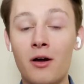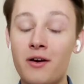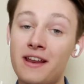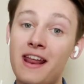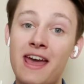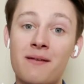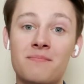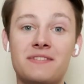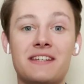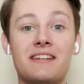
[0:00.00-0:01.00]
on an
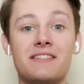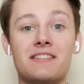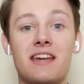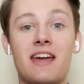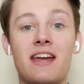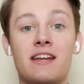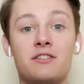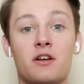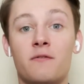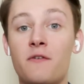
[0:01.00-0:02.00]
empty
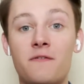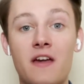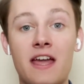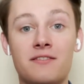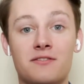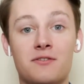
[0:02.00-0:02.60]
stage for fate